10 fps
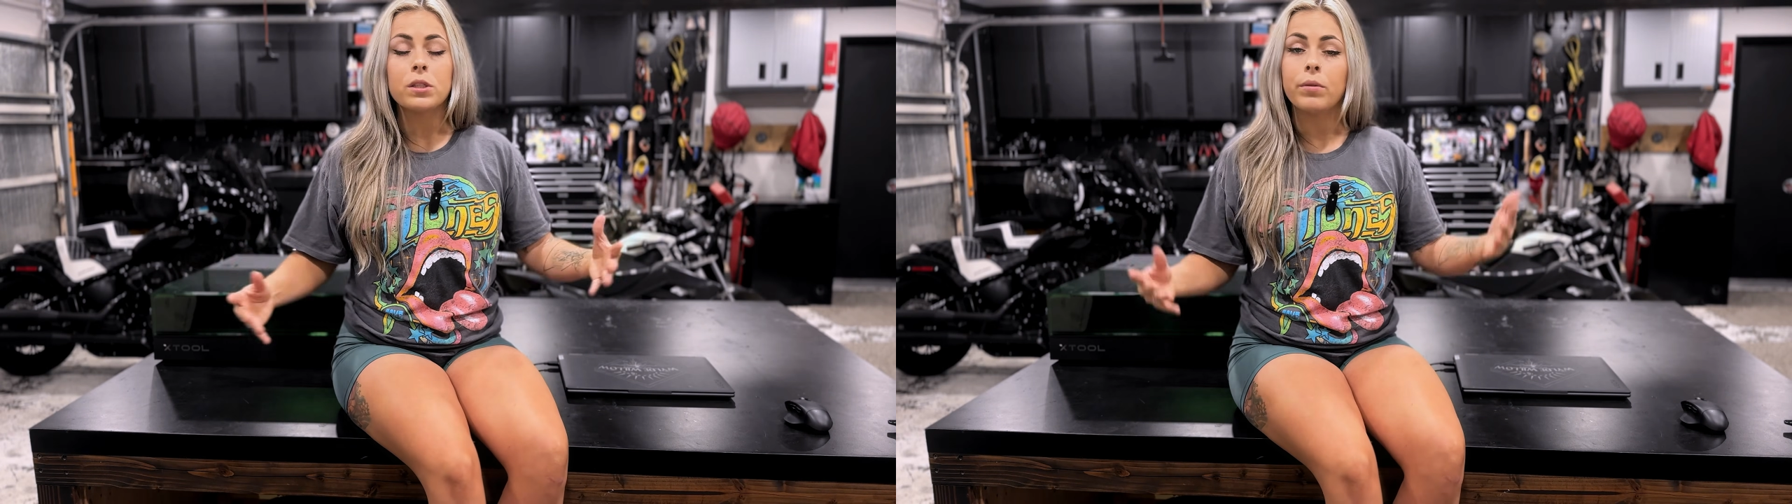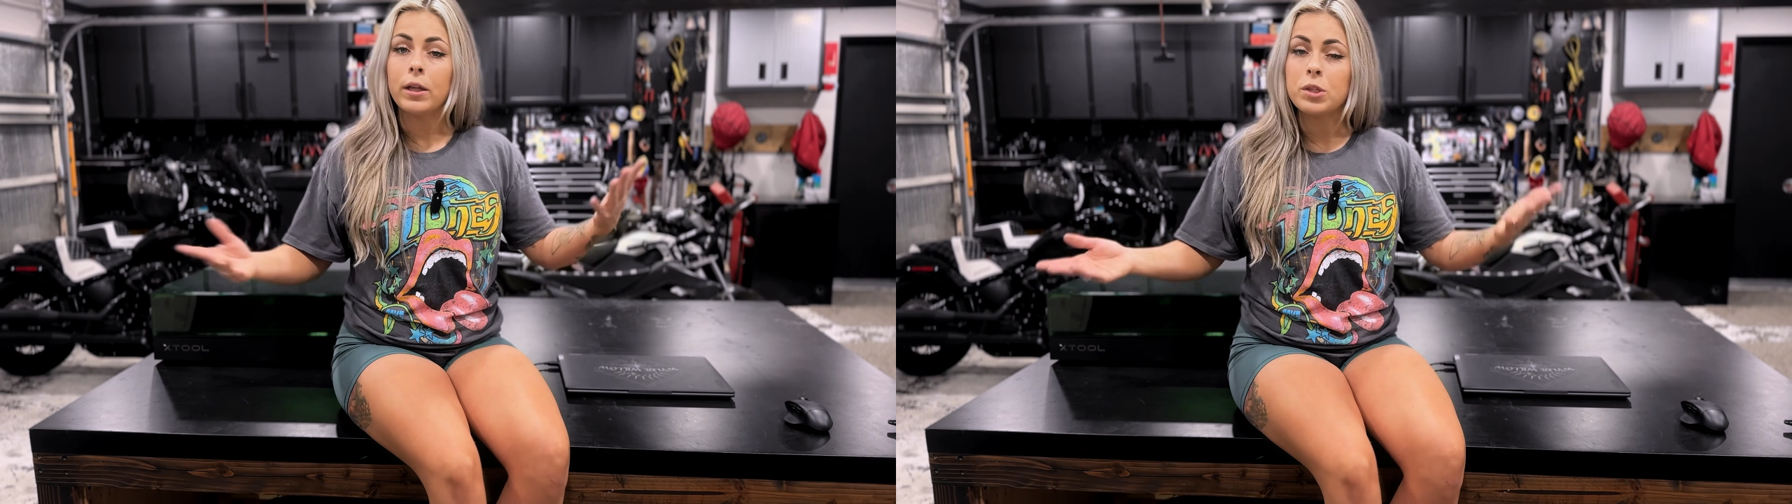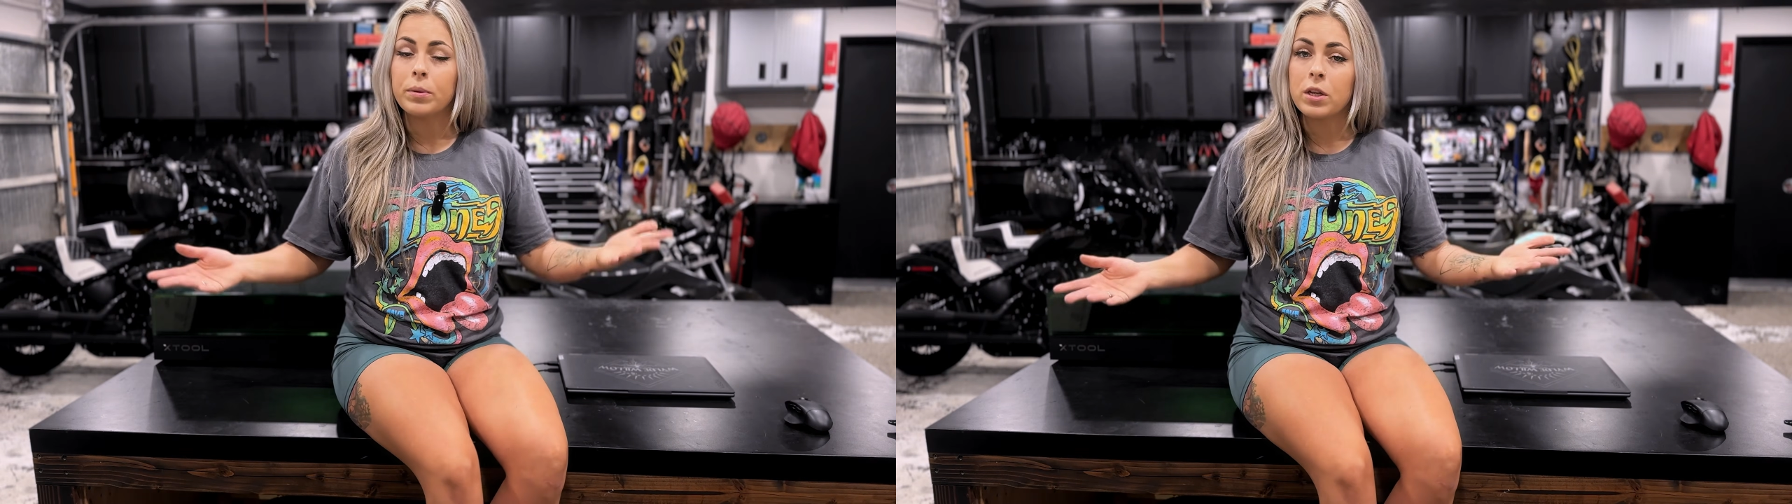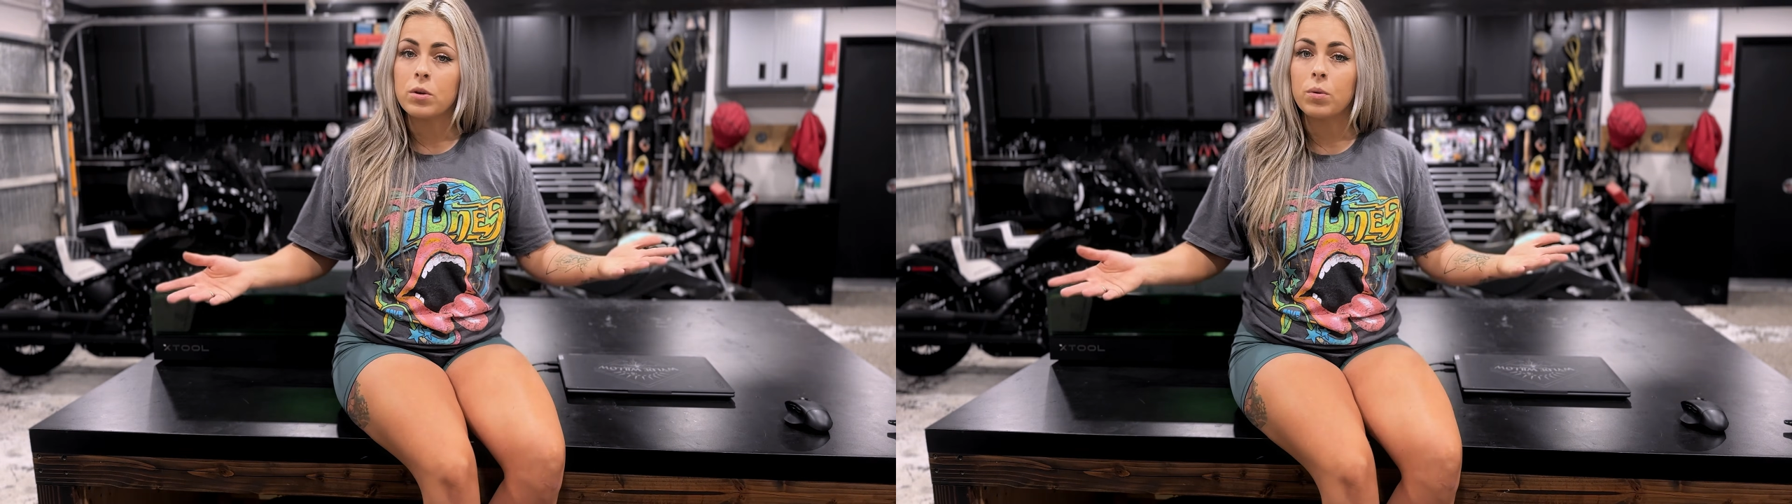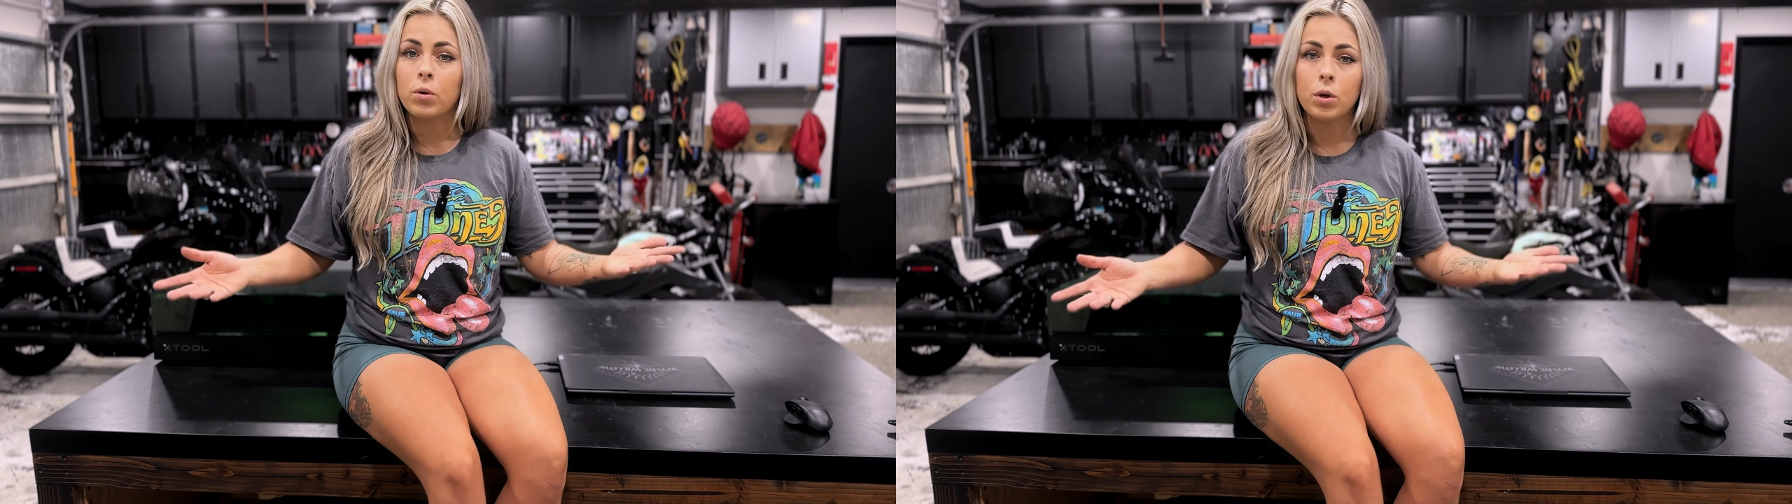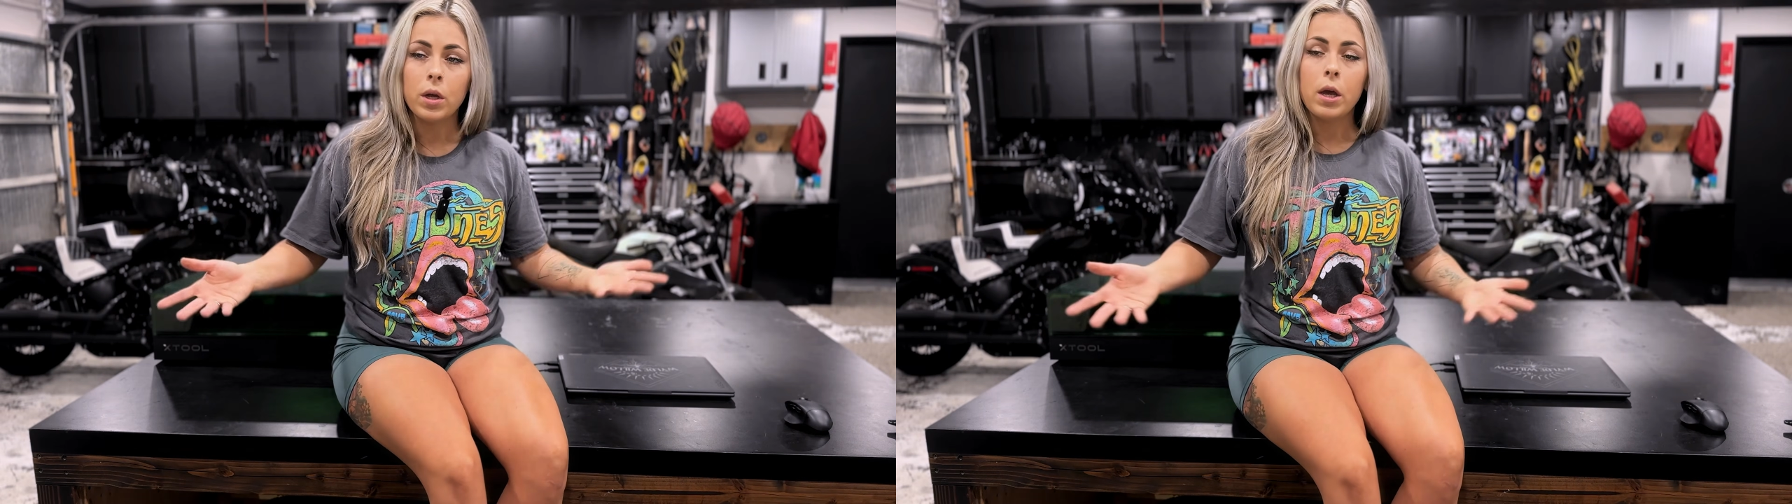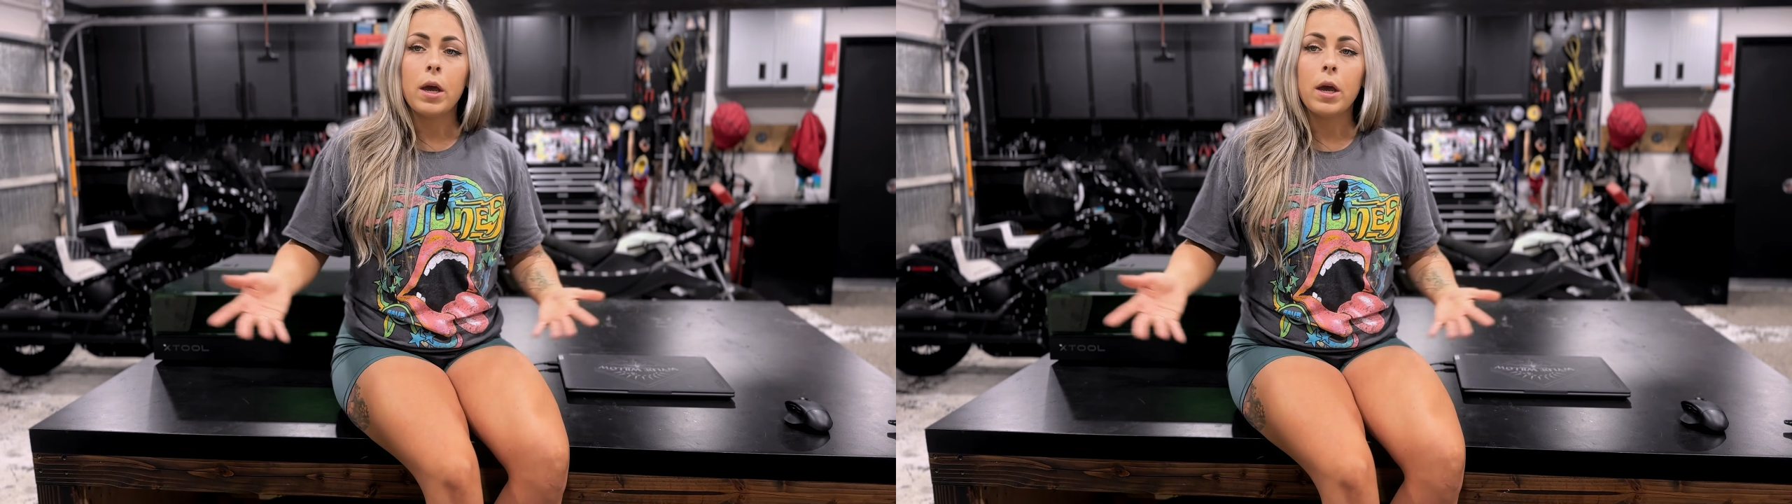so that's really cool.